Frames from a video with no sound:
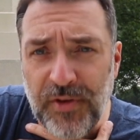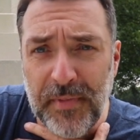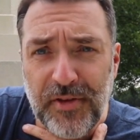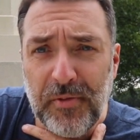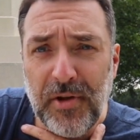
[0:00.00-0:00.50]

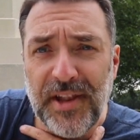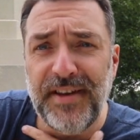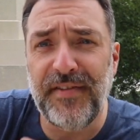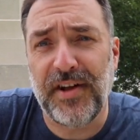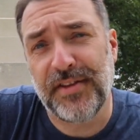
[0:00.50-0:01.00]
miserable
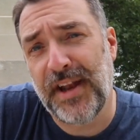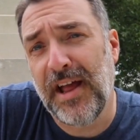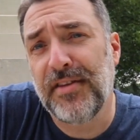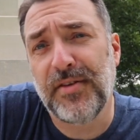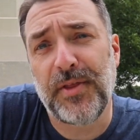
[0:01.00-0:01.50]
and difficult, and
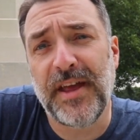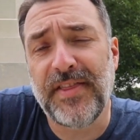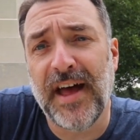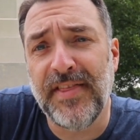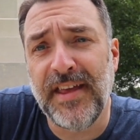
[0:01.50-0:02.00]
I also
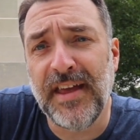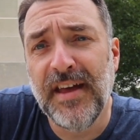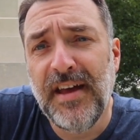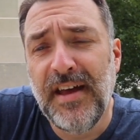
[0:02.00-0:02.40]
think that the